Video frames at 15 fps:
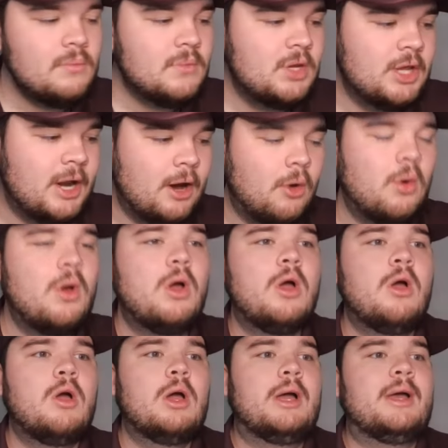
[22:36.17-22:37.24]
You know,
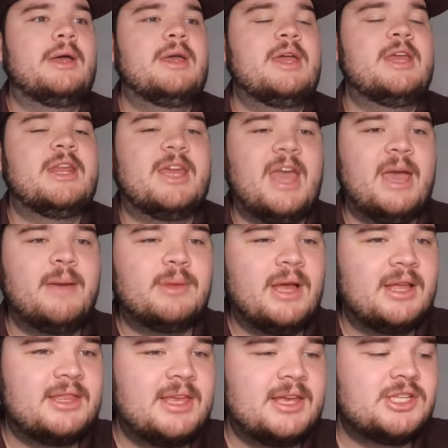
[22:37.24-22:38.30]
in a game
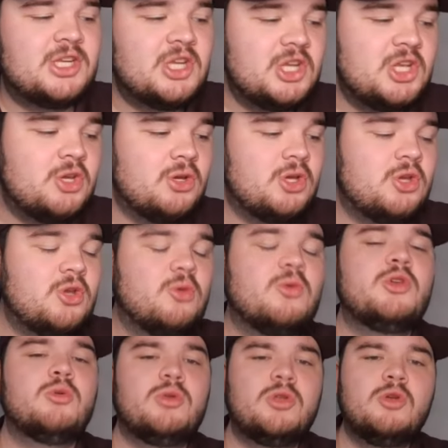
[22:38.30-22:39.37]
like this,
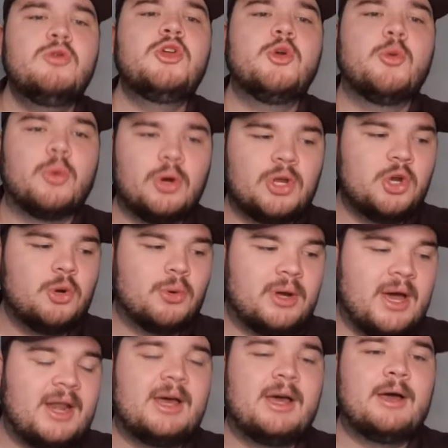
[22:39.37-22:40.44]
you knew you
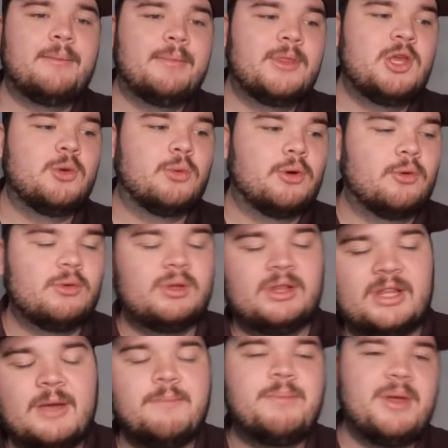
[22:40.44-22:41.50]
were
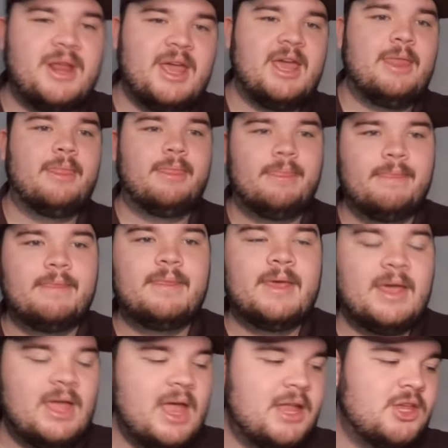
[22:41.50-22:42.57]
limping in,
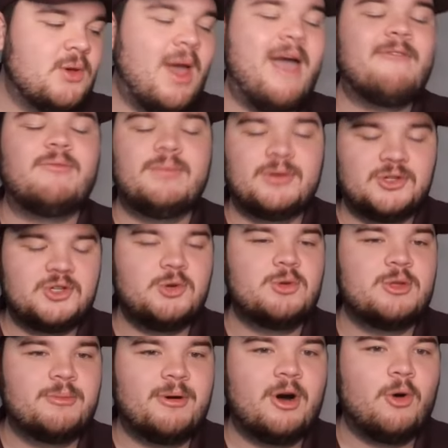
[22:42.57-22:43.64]
and you haven't been shooting
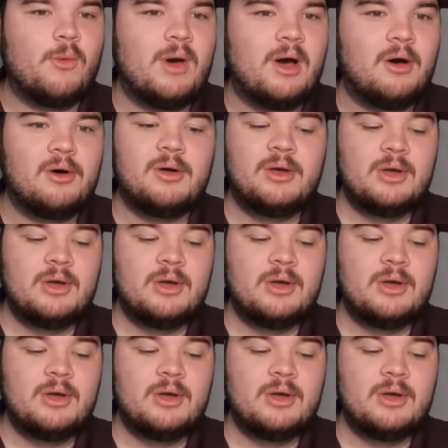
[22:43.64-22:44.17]
the ball well.